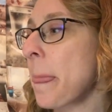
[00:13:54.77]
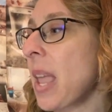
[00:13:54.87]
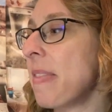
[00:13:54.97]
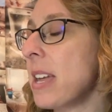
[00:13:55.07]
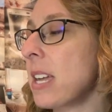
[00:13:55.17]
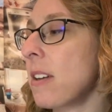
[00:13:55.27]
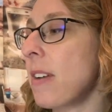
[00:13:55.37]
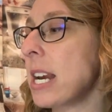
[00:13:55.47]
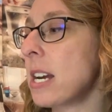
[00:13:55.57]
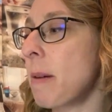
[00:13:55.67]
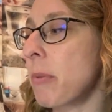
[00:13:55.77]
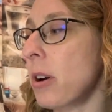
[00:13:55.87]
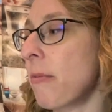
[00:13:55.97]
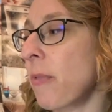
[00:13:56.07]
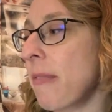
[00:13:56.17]
and they give a number
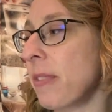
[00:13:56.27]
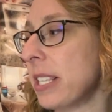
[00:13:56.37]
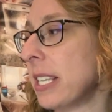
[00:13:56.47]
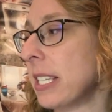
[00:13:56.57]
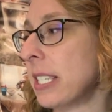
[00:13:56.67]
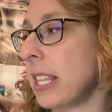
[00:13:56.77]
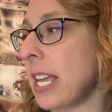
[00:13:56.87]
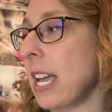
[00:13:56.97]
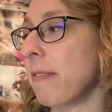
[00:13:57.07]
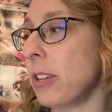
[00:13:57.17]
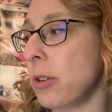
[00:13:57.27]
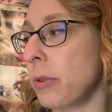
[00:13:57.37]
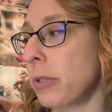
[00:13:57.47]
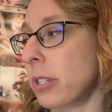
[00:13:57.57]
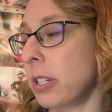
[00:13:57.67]
of references that they have
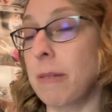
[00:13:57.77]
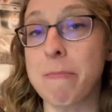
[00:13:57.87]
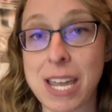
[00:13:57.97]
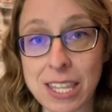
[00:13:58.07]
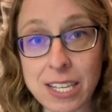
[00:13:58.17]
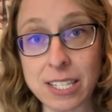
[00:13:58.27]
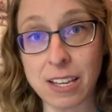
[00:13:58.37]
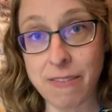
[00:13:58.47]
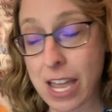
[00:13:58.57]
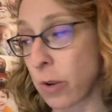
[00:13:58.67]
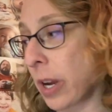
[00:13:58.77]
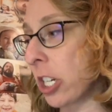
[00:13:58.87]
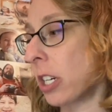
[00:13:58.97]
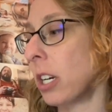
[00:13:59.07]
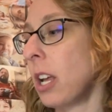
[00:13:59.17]
used to make this
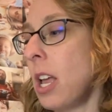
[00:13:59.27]
evaluation.